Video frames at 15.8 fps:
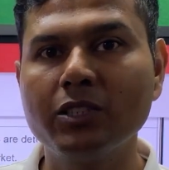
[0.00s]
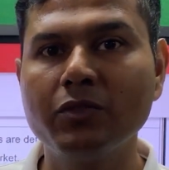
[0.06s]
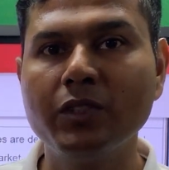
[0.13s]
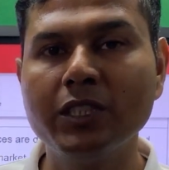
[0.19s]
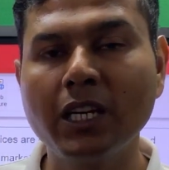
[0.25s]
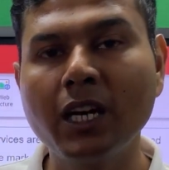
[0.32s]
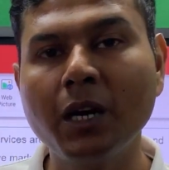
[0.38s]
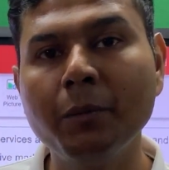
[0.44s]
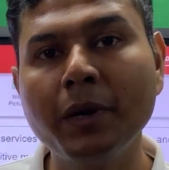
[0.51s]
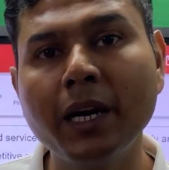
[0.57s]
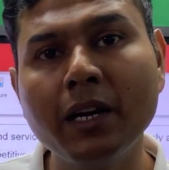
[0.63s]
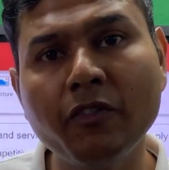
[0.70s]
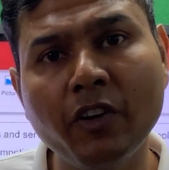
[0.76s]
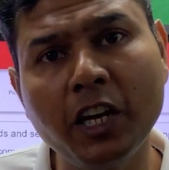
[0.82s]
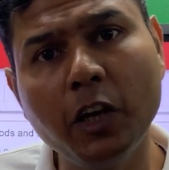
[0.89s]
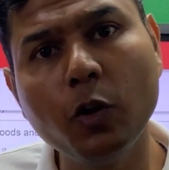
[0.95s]
which are coming at
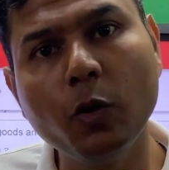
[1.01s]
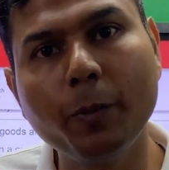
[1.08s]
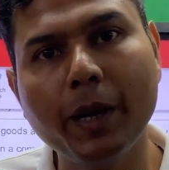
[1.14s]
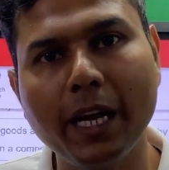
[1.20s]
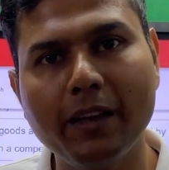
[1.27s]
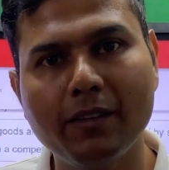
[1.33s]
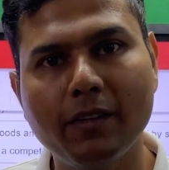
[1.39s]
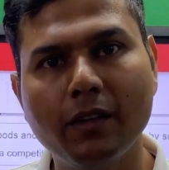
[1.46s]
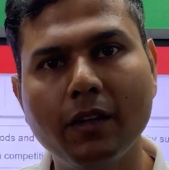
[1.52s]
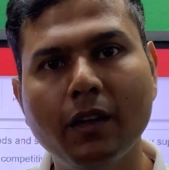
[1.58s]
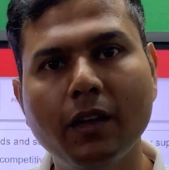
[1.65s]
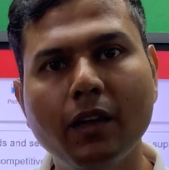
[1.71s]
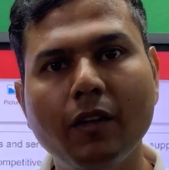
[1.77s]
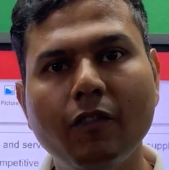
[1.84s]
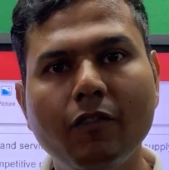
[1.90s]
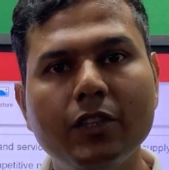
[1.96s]
very low price,
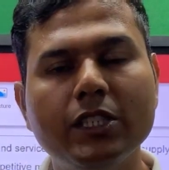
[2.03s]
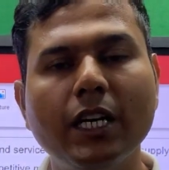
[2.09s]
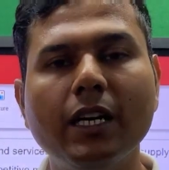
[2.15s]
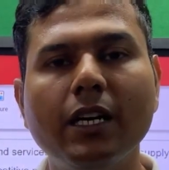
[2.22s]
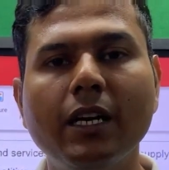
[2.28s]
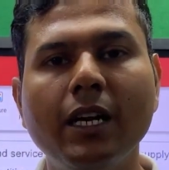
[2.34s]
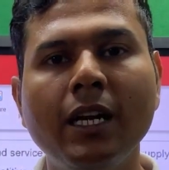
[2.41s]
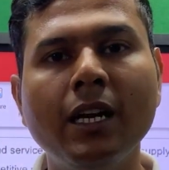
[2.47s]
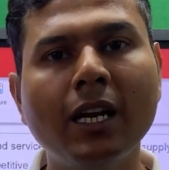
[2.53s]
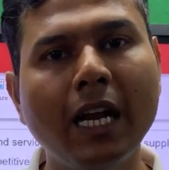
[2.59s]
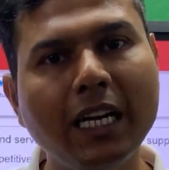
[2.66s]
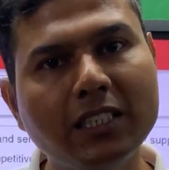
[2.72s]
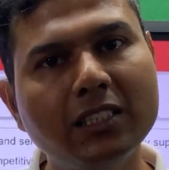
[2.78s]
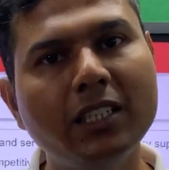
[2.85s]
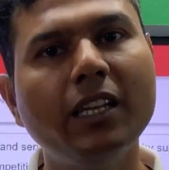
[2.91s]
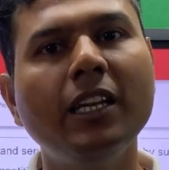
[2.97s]
which are
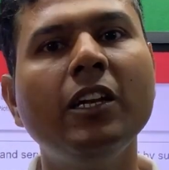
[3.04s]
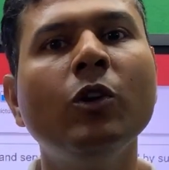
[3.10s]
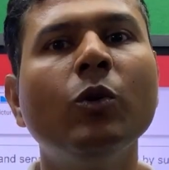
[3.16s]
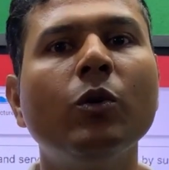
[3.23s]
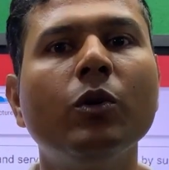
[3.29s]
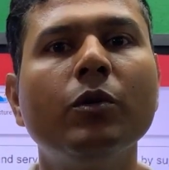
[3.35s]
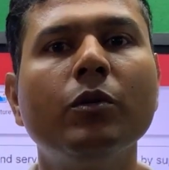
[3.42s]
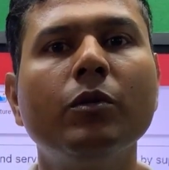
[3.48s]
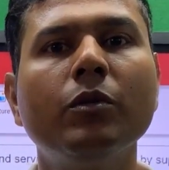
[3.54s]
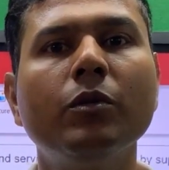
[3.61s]
irrationally low,